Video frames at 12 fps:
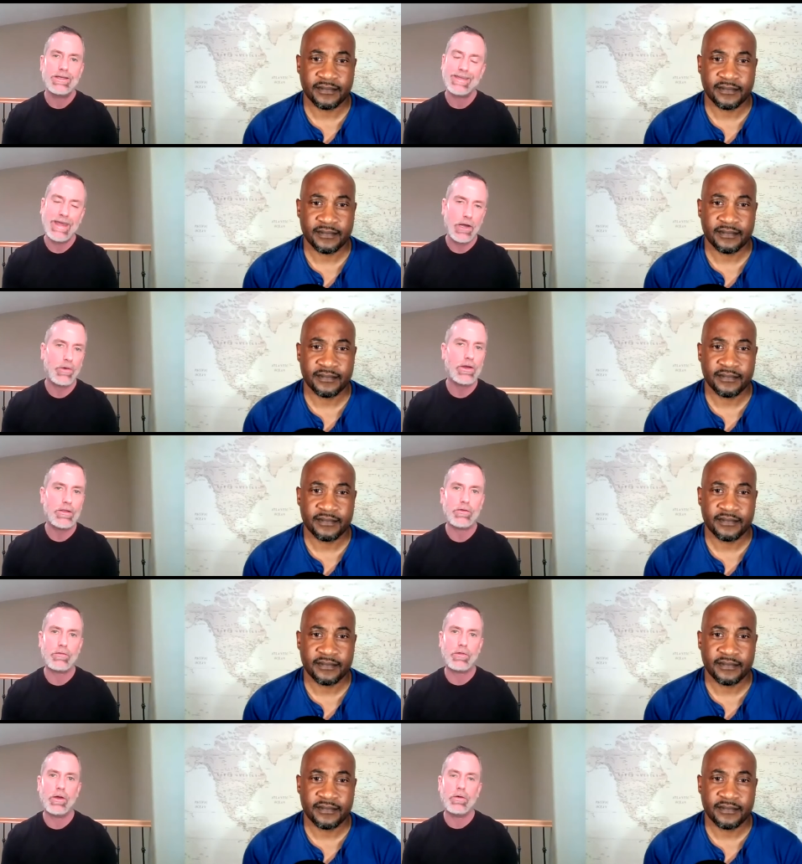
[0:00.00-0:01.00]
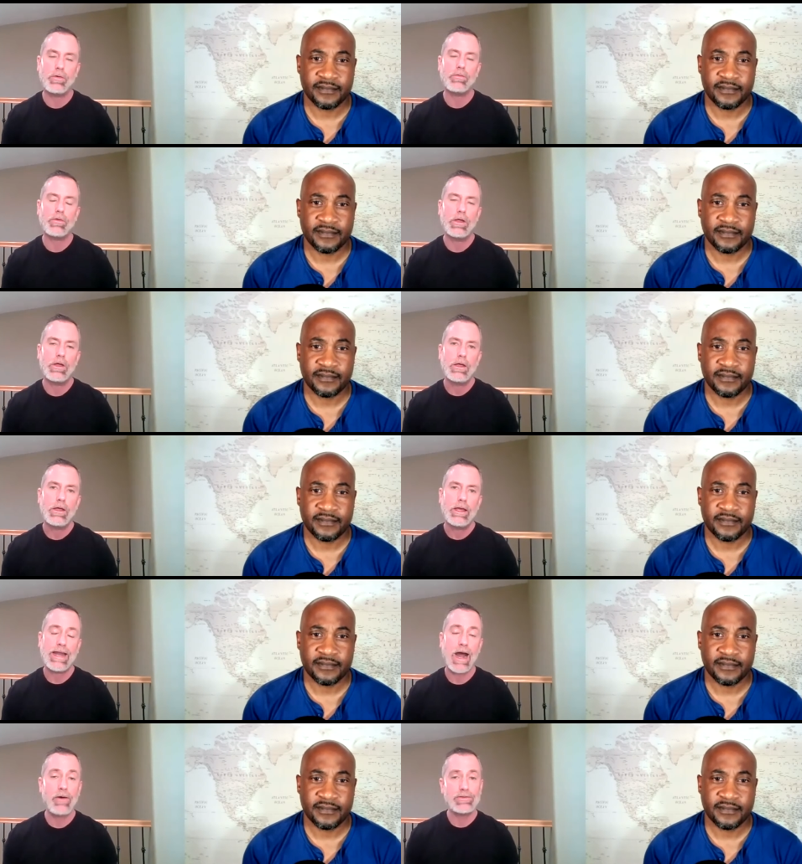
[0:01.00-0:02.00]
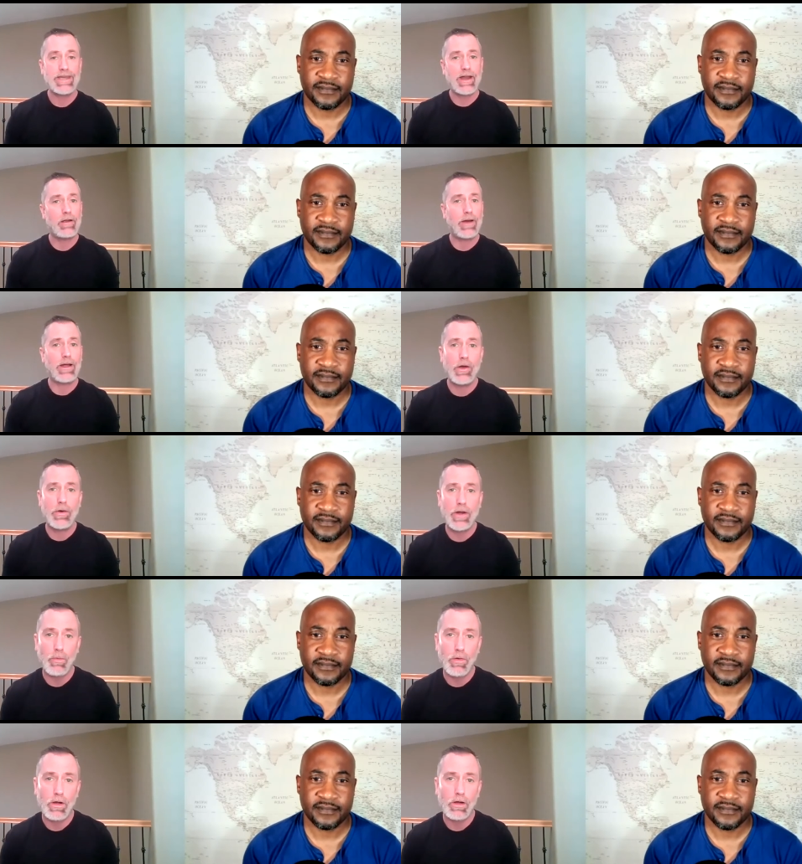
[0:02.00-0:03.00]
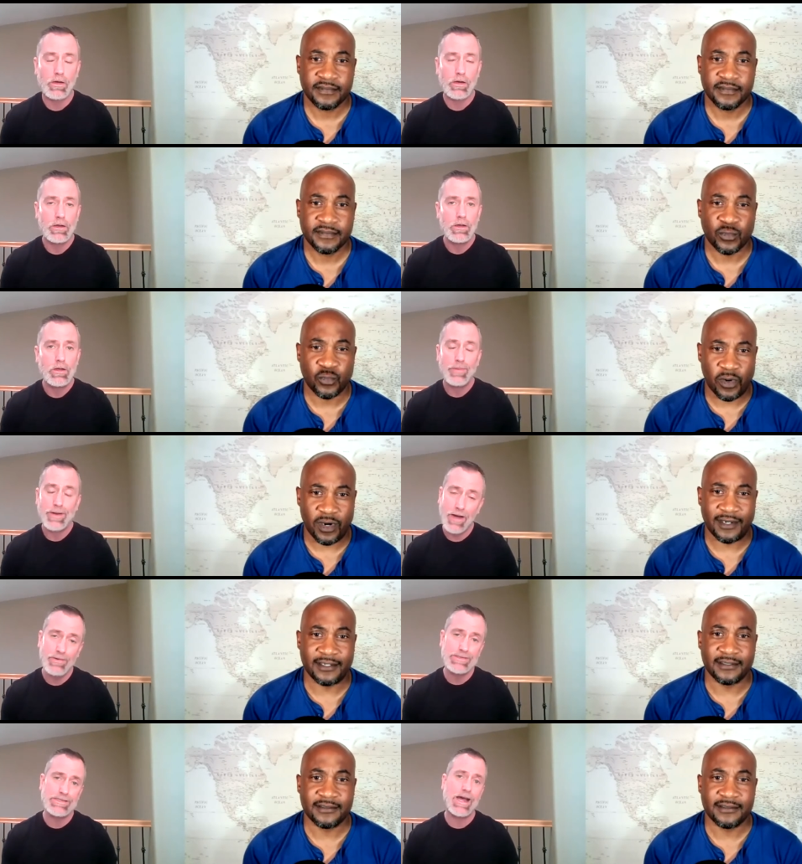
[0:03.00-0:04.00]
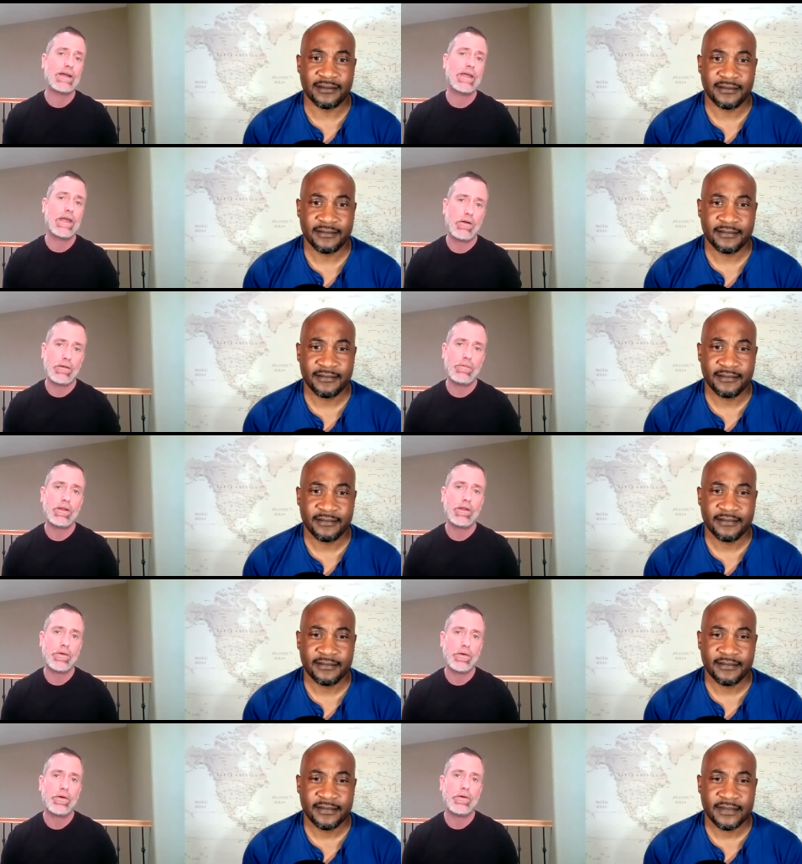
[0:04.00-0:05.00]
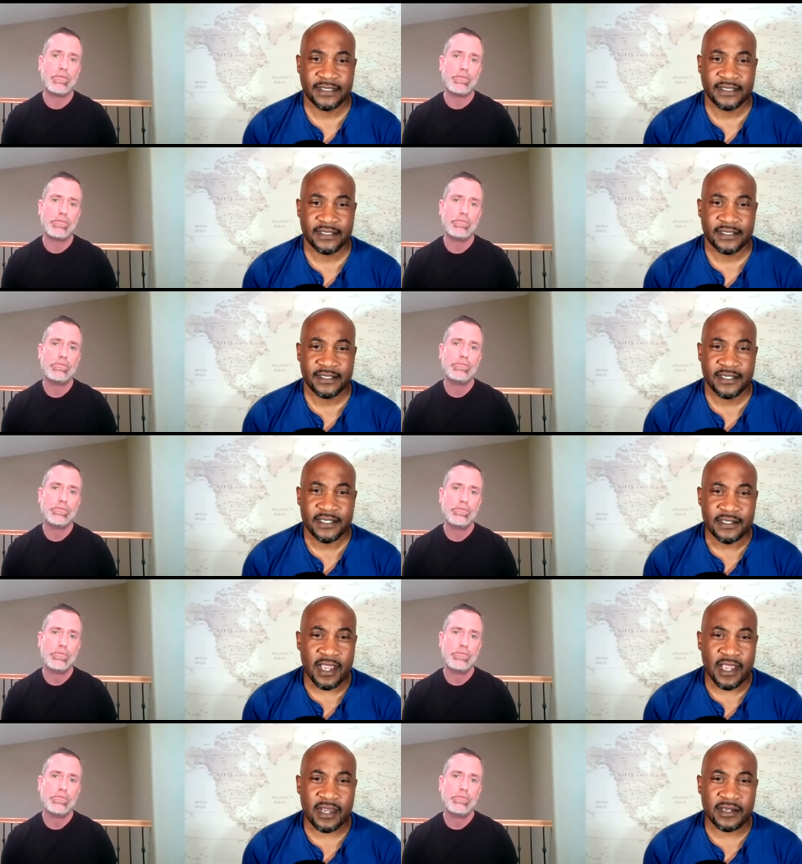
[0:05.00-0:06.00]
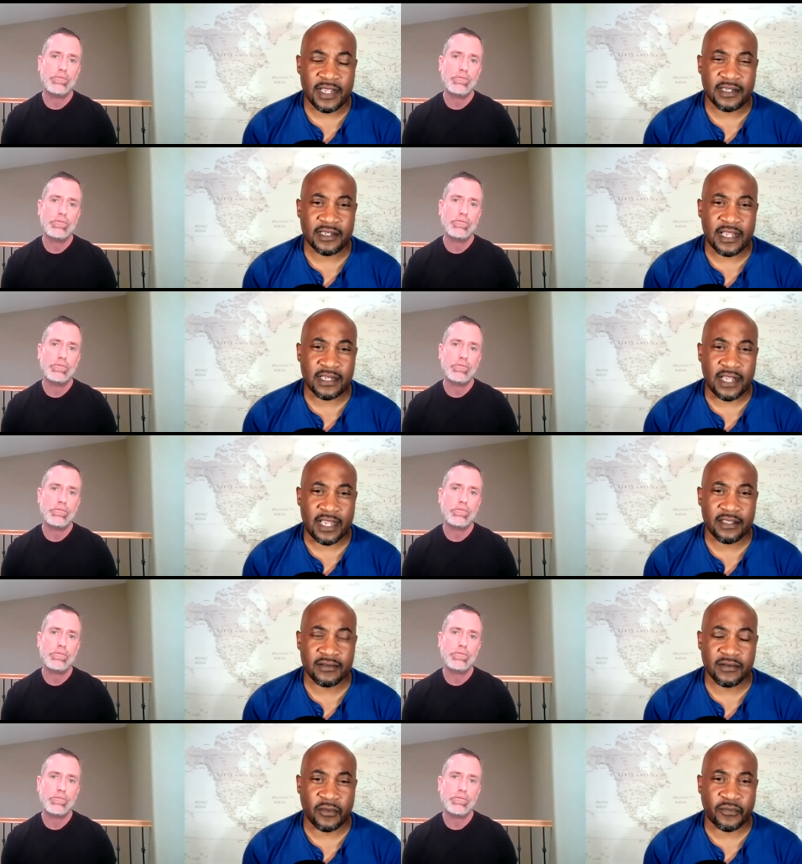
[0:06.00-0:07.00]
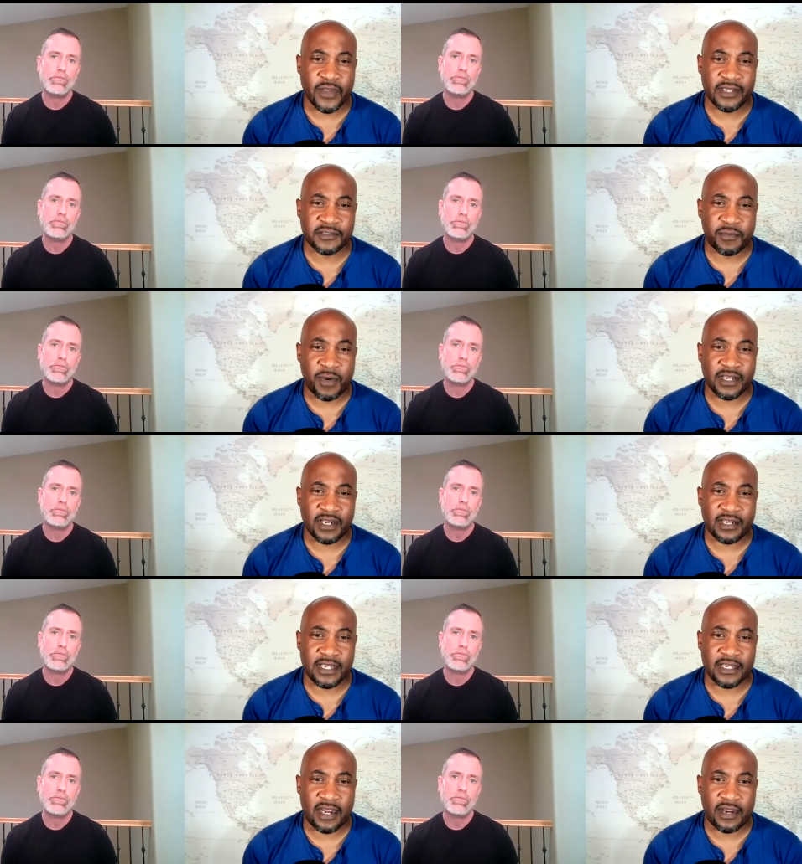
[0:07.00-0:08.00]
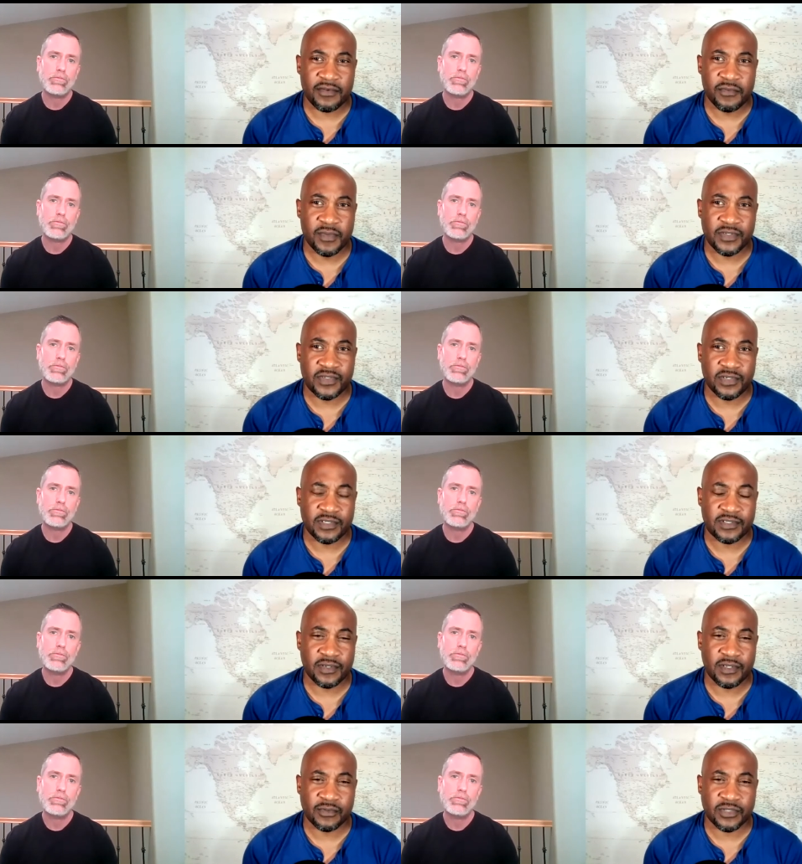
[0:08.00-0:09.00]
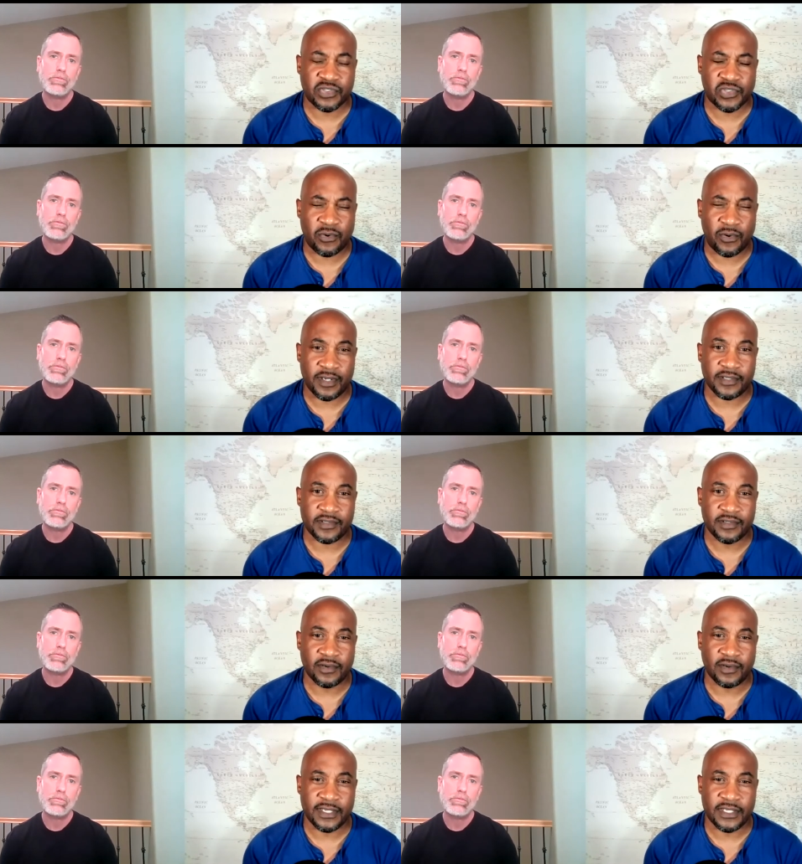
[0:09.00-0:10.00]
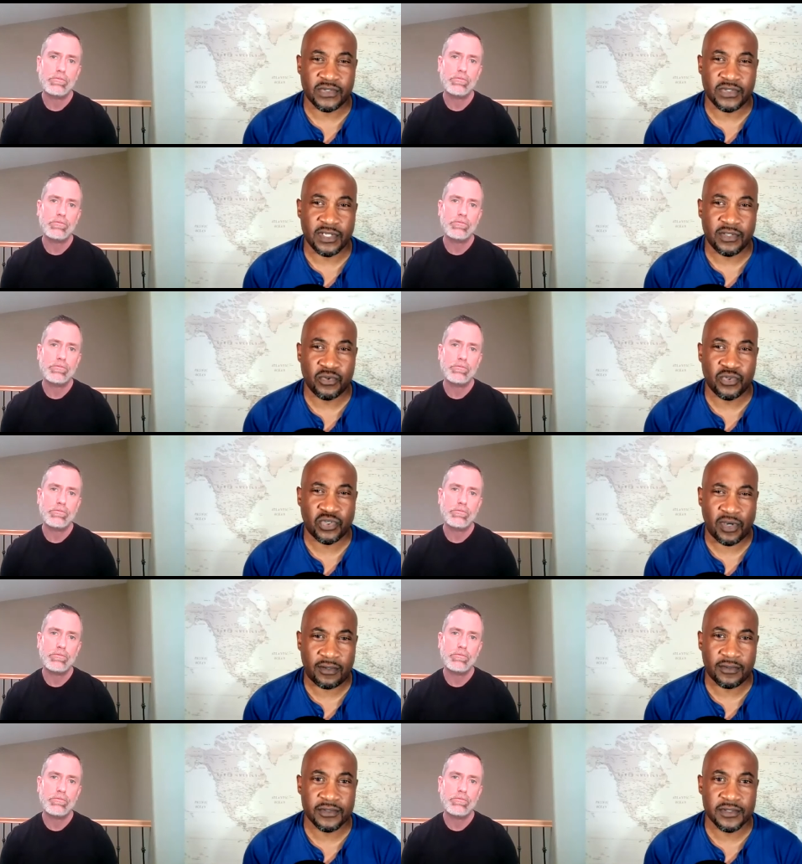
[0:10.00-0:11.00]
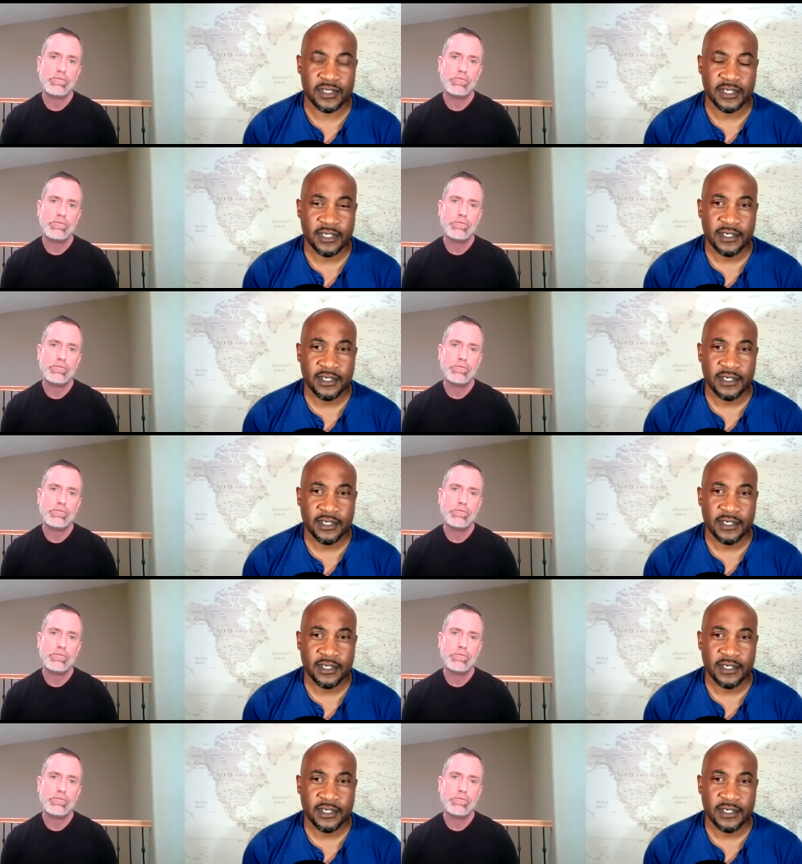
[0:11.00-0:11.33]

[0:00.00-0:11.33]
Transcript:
Speaker 1: carrying their load. And I was carrying my load at work, but I was not carrying my load at home.
Speaker 2: Yeah, and I, and I like no thanks, Mike. I like how you mentioned it. it was a choice. You know, like you said, you chose